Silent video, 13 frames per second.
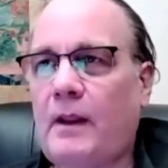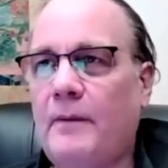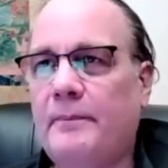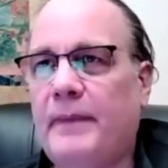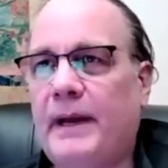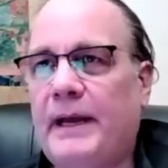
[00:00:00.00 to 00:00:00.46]

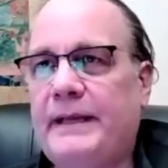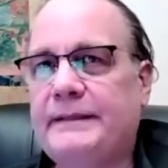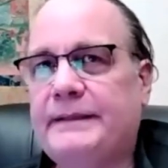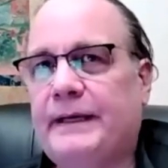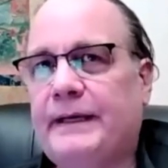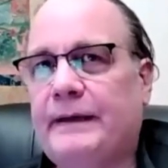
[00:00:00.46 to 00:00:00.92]

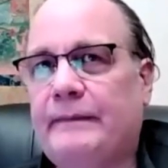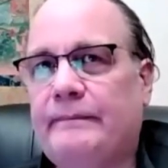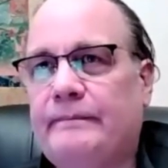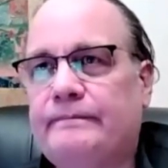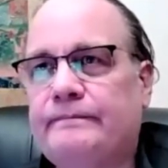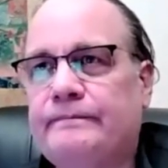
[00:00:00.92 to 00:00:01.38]
but
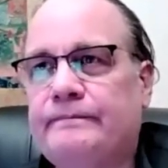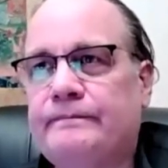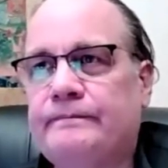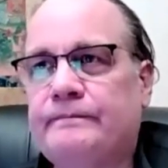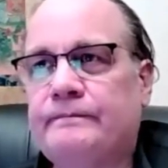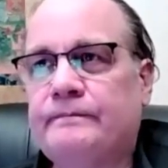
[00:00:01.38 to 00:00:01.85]
um,
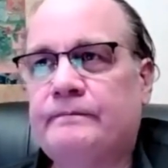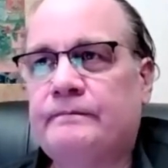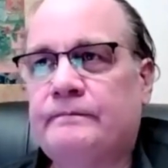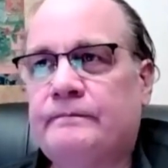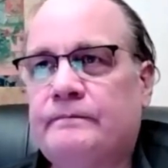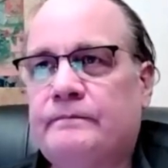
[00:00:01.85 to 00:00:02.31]

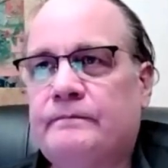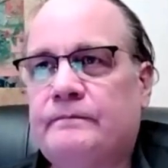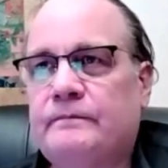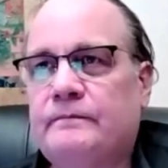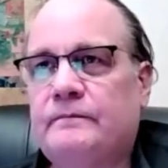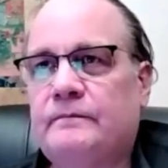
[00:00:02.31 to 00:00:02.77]

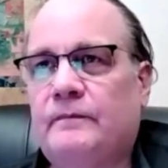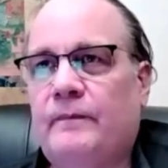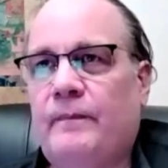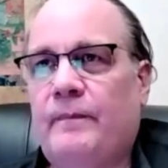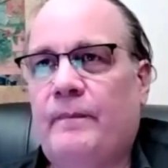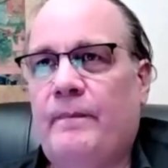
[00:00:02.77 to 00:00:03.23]

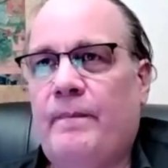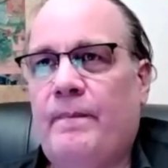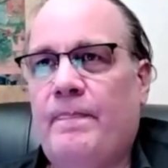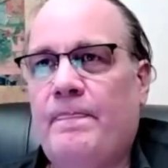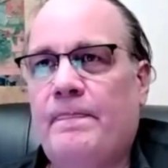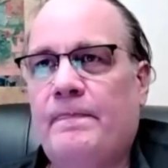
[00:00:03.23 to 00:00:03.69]

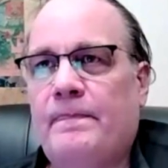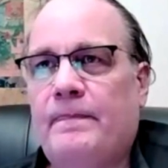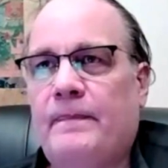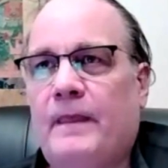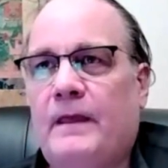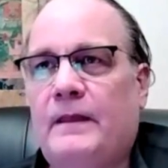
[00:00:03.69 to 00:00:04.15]

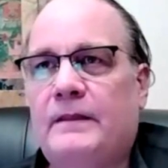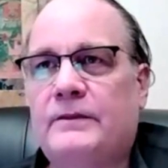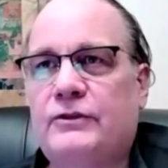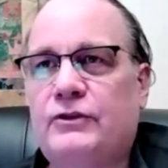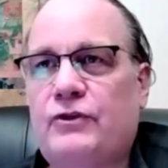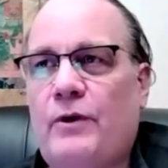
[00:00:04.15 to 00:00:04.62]
mm, uh,
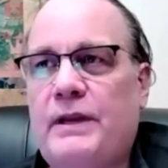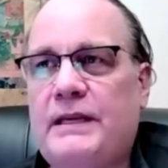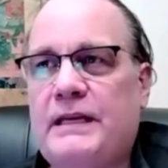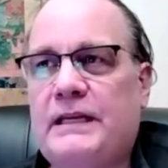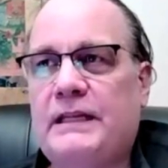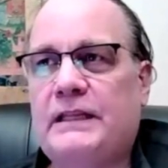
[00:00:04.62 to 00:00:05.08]

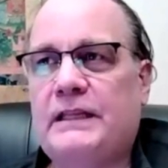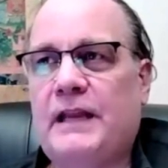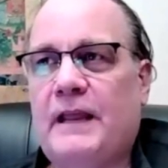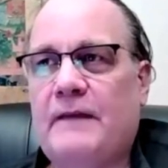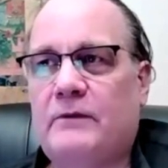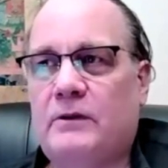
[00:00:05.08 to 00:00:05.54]
storing it in the
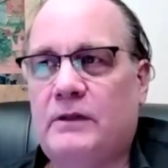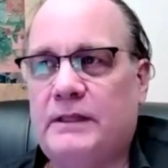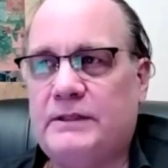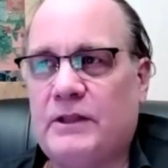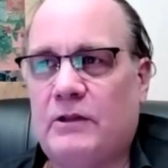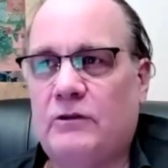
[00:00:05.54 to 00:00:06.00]
navel
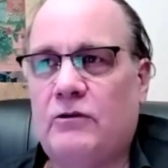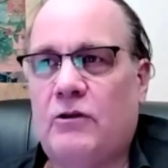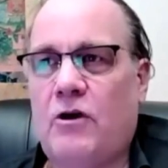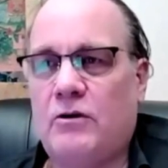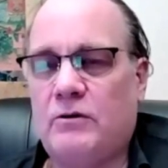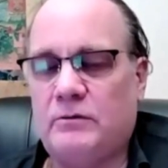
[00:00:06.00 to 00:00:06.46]
is a
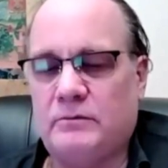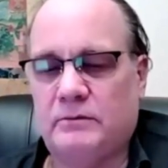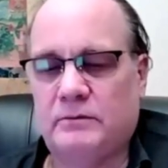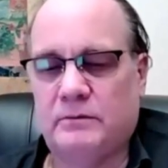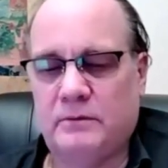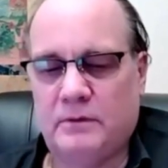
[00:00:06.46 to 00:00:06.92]
long,
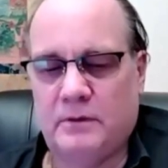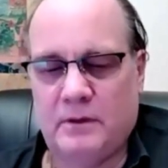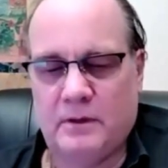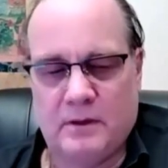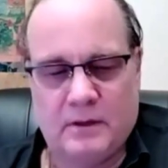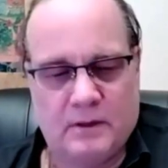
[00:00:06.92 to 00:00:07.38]

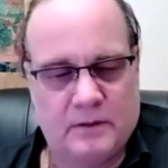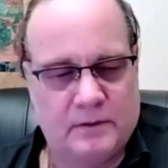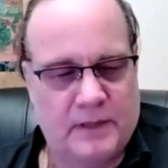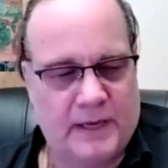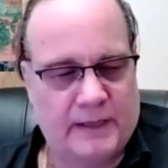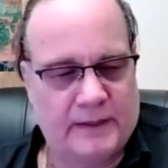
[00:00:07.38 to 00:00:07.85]

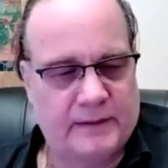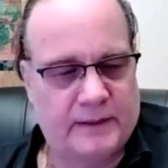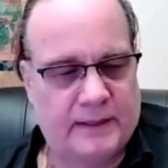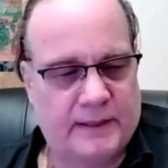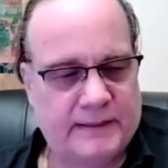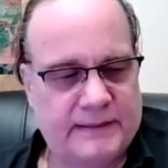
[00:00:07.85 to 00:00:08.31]
like
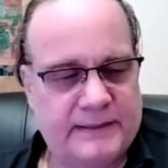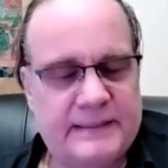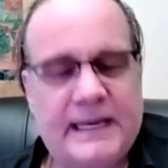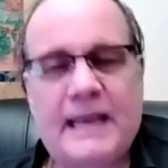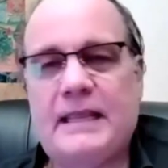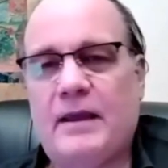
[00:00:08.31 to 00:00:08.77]
uh,
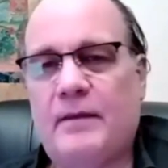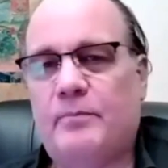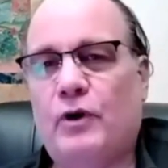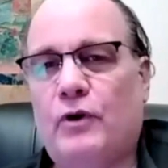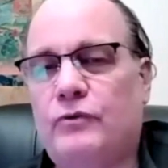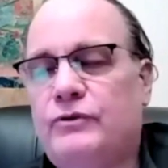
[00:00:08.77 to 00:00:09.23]
steady
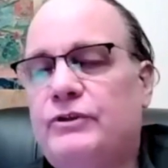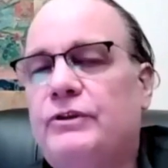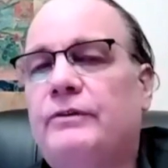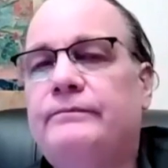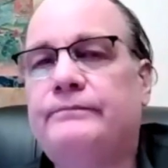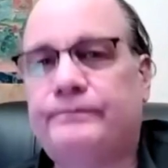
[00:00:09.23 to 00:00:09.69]
approach.